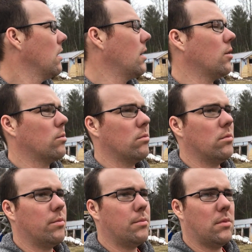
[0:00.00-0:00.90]
I don't
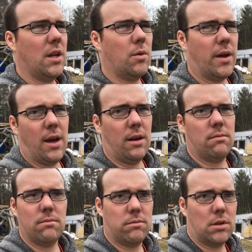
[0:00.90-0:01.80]
think we had
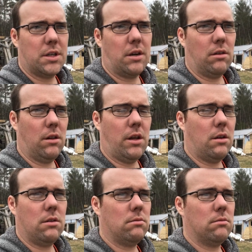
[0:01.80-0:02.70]
particularly